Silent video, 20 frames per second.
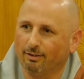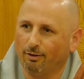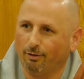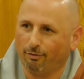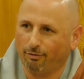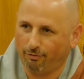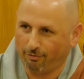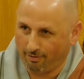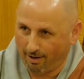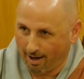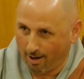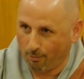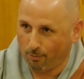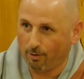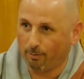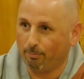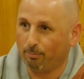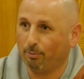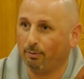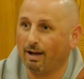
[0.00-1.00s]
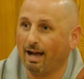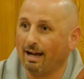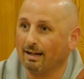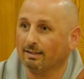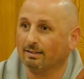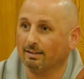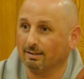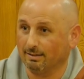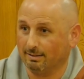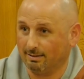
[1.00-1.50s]
of our
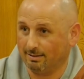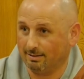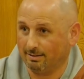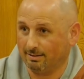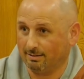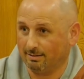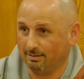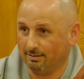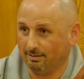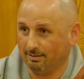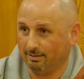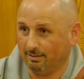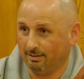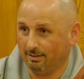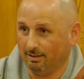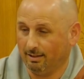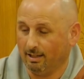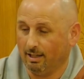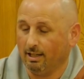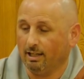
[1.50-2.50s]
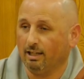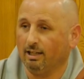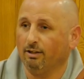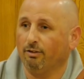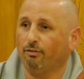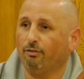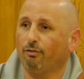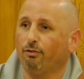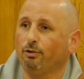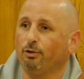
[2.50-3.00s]
practice
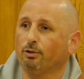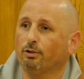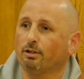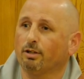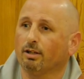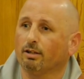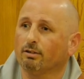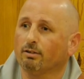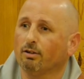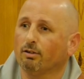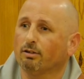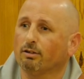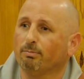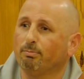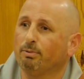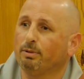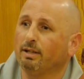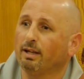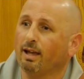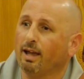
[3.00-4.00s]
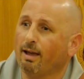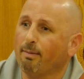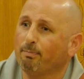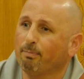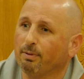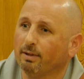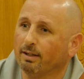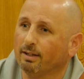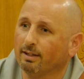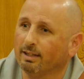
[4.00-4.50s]
if you cannot be
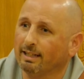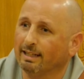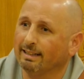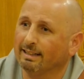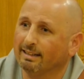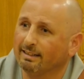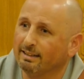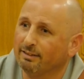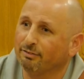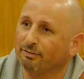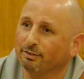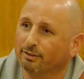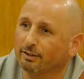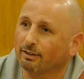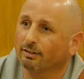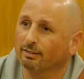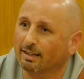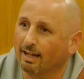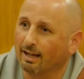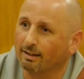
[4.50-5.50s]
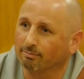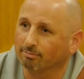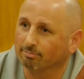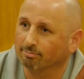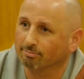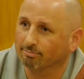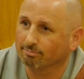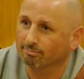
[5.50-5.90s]
happy in a difficult time?